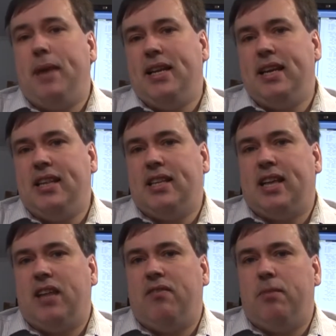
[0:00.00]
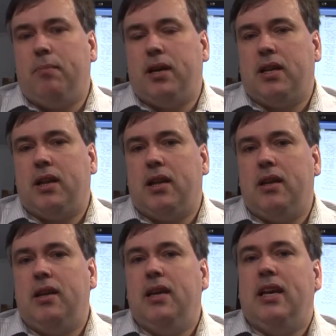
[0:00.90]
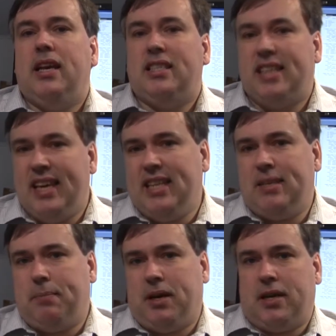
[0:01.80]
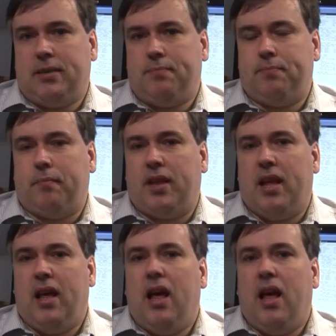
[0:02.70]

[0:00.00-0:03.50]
Implementing the Telephone Butler is the easy part.